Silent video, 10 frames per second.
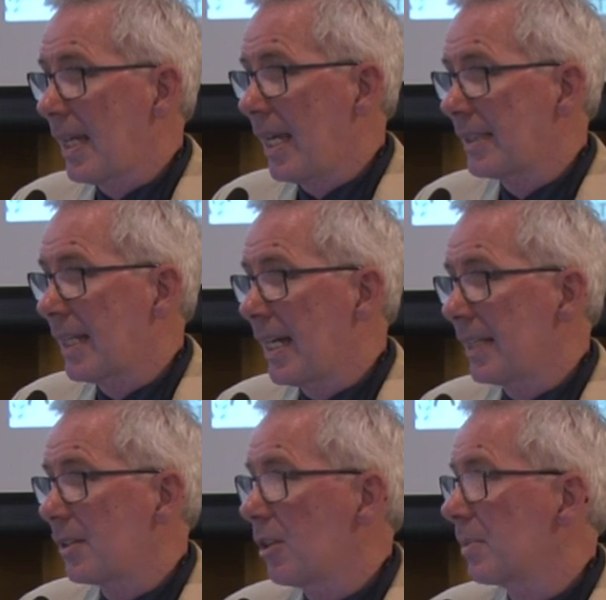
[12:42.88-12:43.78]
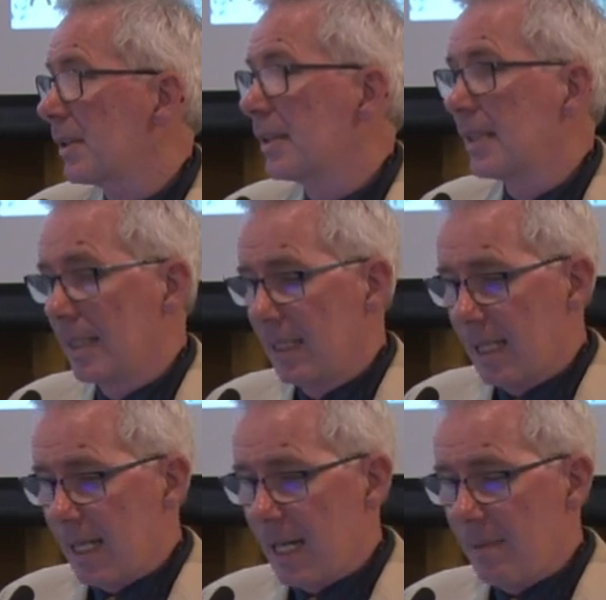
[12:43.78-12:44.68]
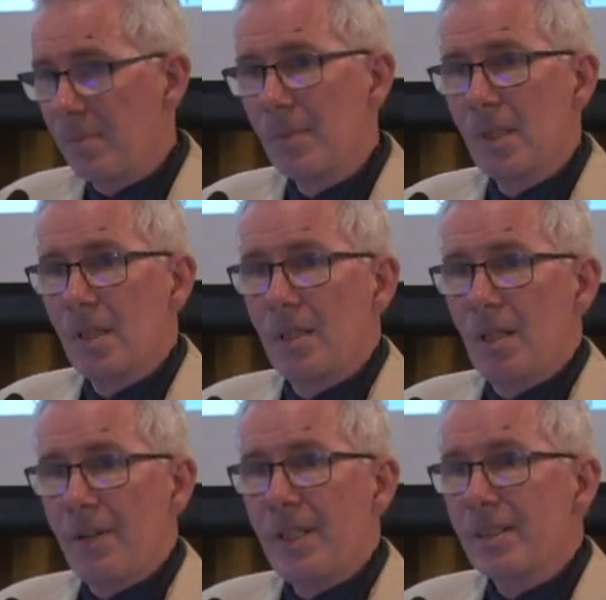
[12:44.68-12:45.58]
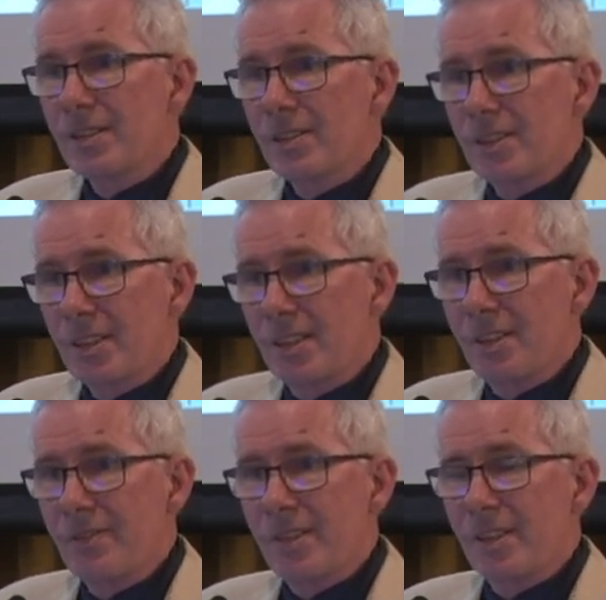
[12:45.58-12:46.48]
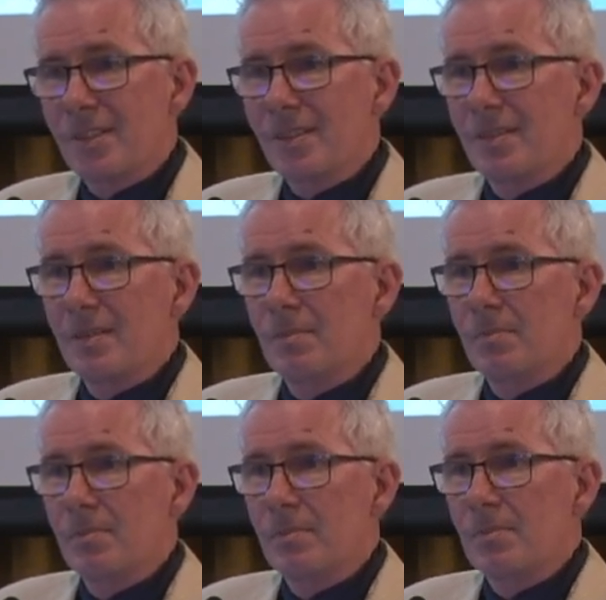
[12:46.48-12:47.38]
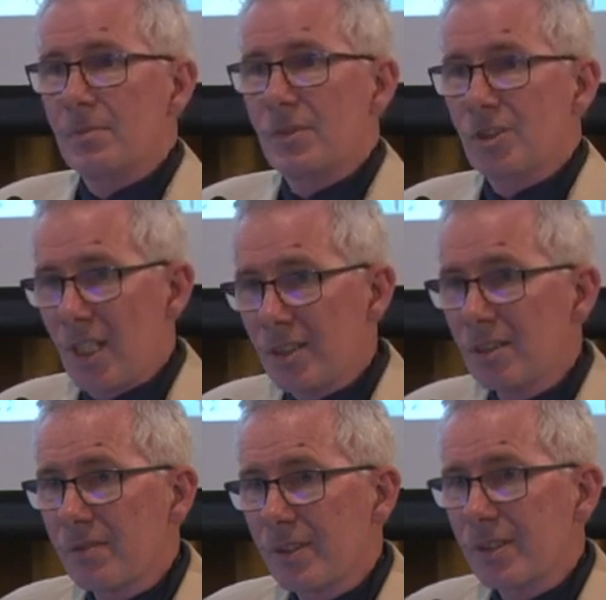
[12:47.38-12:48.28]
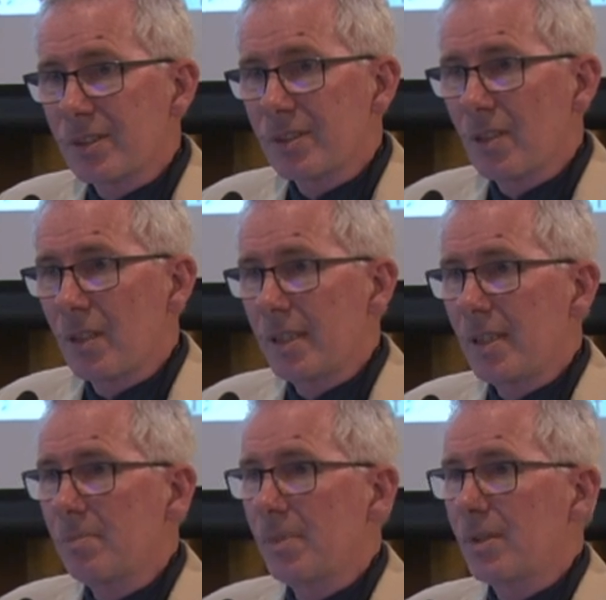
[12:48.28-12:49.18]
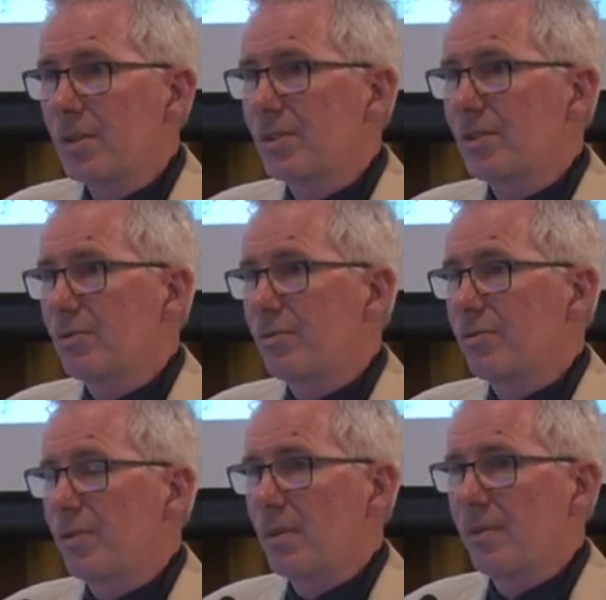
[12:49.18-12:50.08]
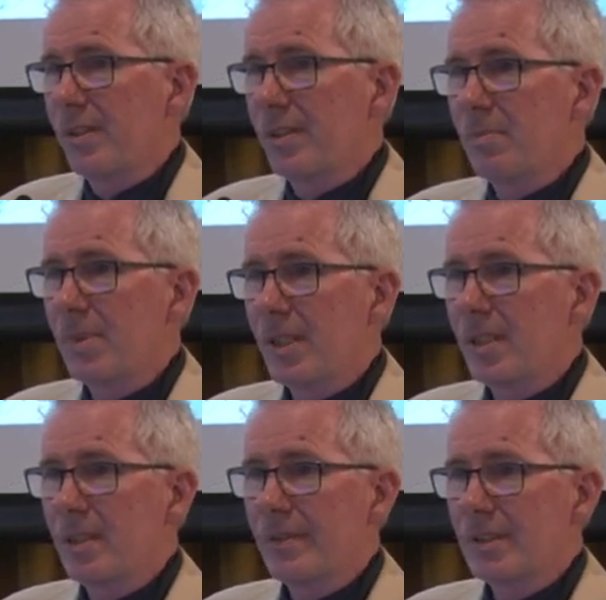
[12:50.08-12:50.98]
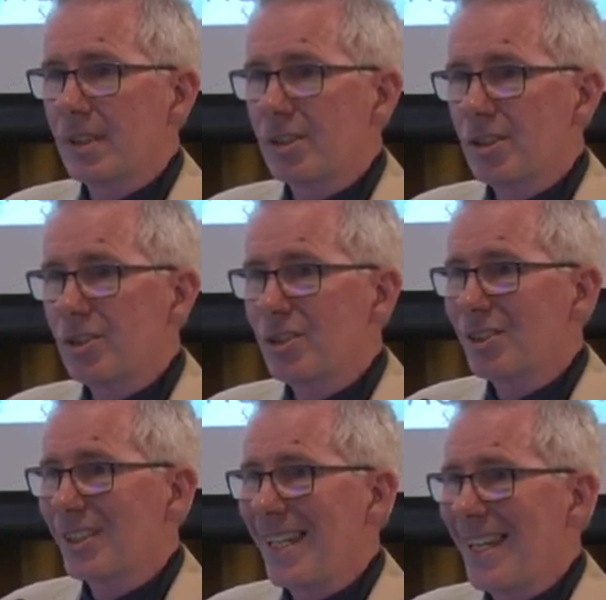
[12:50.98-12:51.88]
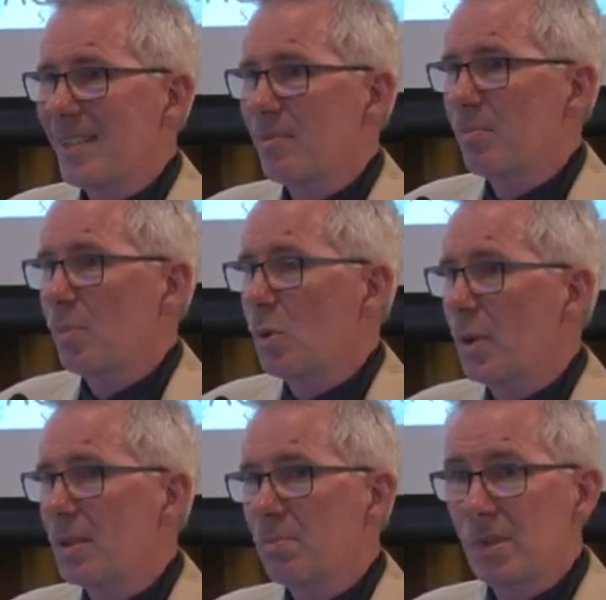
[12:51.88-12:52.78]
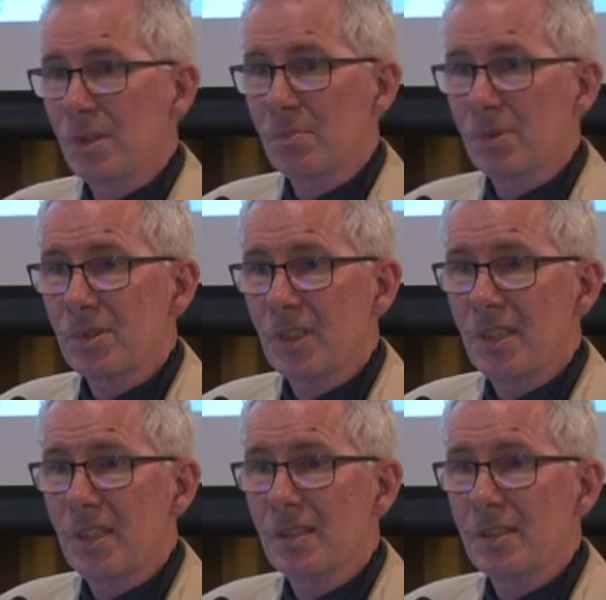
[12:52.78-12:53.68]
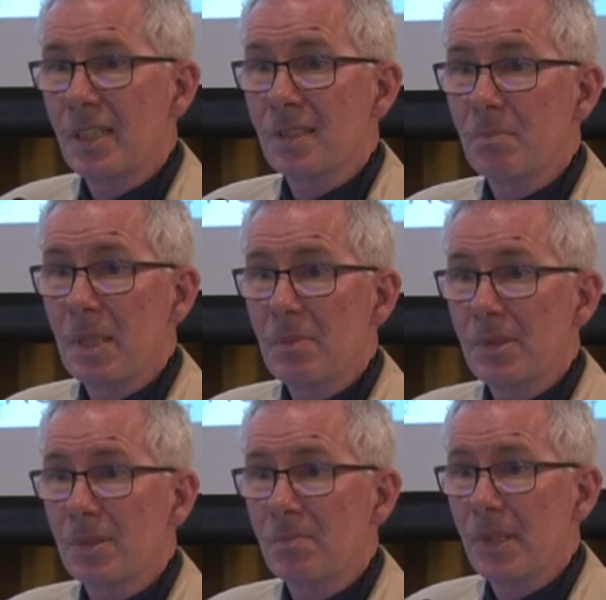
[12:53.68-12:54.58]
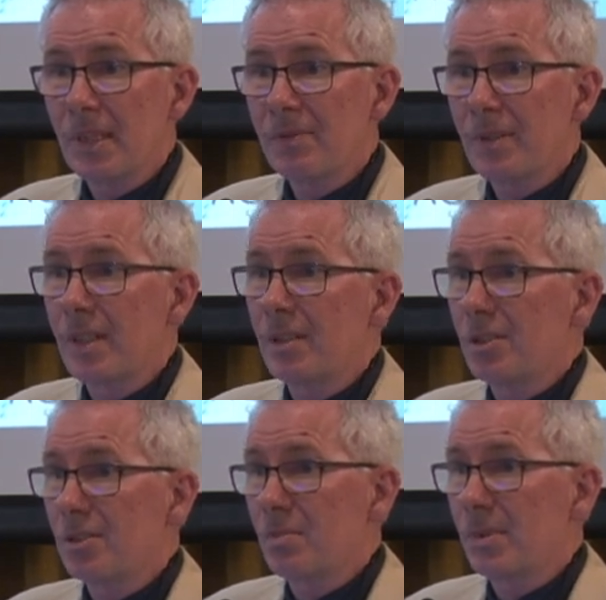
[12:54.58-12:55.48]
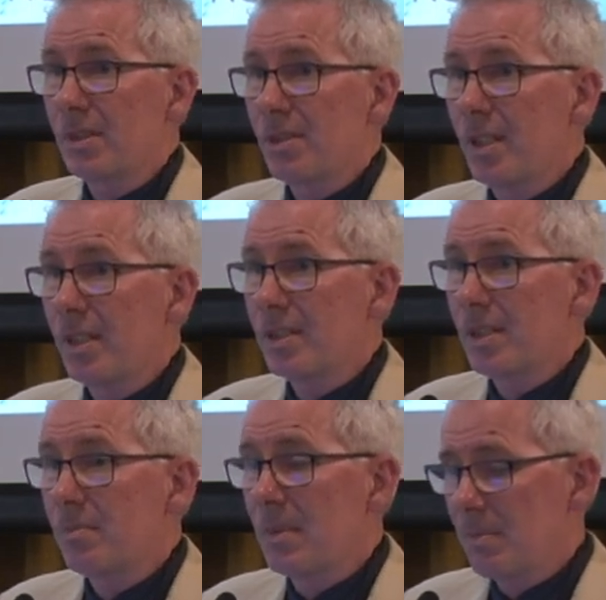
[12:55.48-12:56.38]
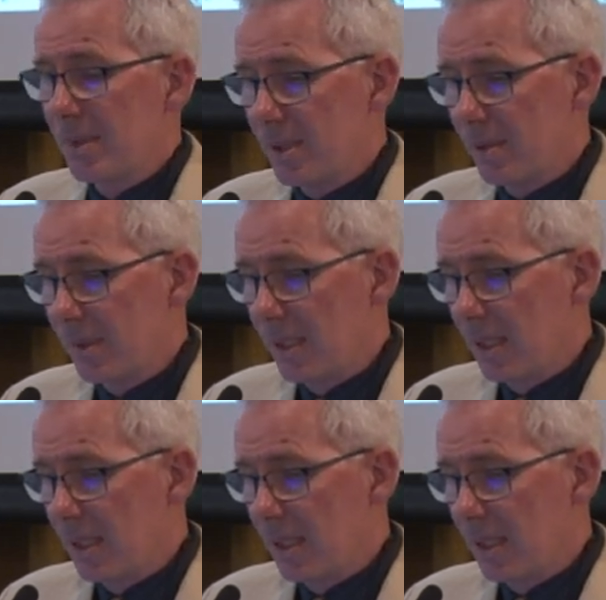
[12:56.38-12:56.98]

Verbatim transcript: as a hard copy. Um, I think this is a significant discussion for the society because from the very beginning of its existence, it has always printed proceedings as a membership benefit and distributed that to the membership.